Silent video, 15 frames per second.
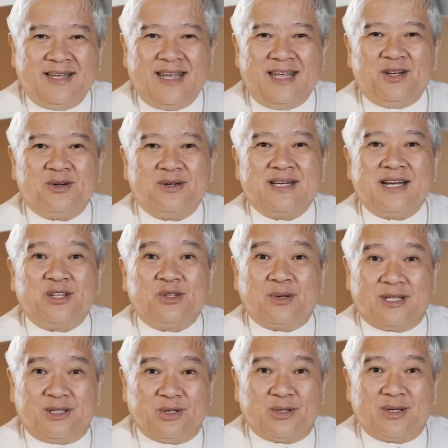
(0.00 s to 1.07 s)
in order to
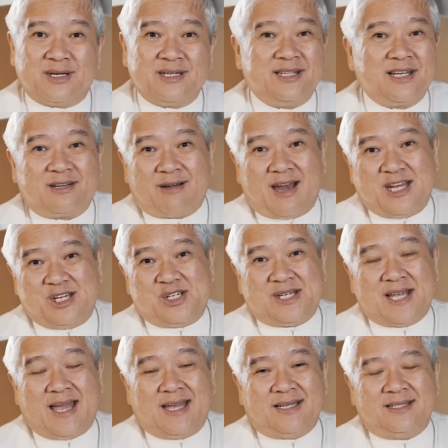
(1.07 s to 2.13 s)
adore the Christ
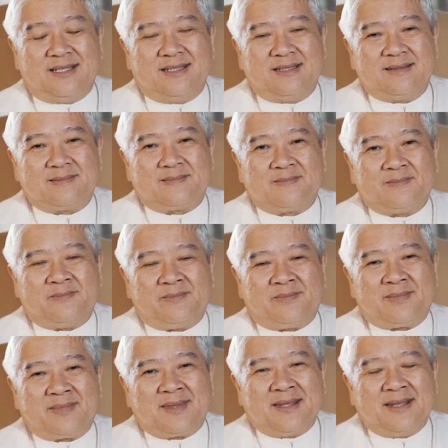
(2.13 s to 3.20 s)
child?
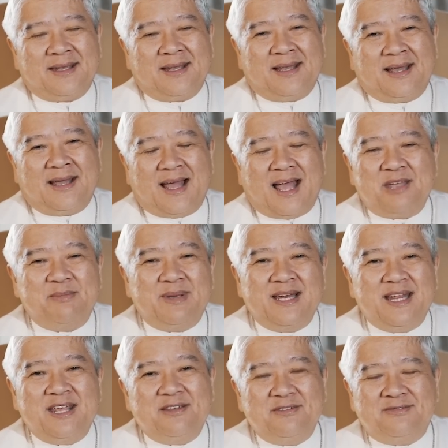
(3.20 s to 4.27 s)
I
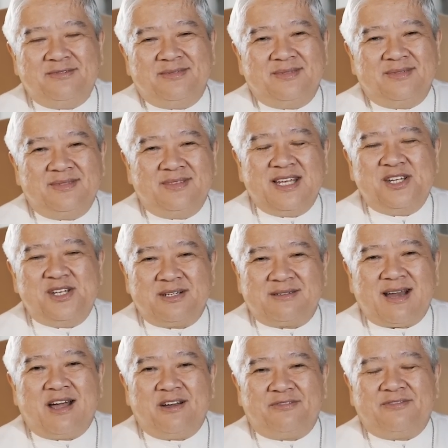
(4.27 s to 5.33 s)
believe the
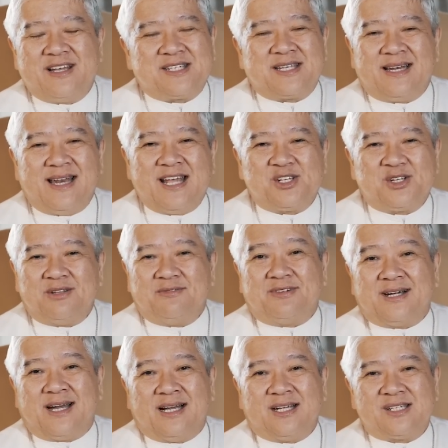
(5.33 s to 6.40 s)
giraffe has a lesson
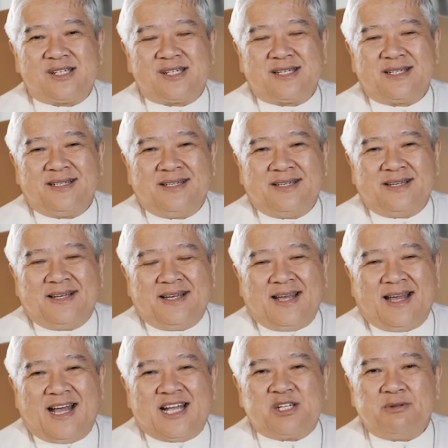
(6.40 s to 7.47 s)
for us
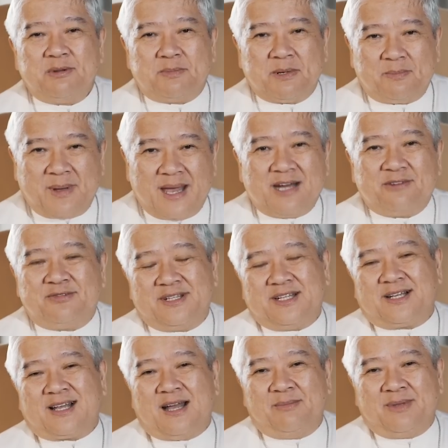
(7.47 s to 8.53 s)
as we prepare for
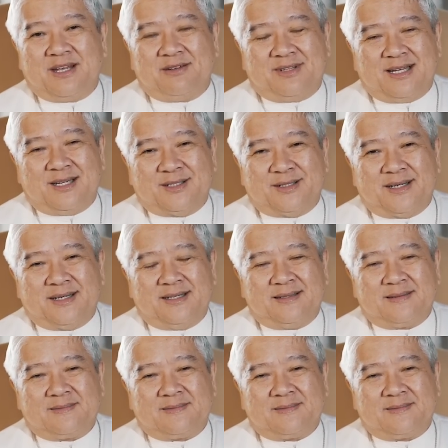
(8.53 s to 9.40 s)
the coming of the Lord.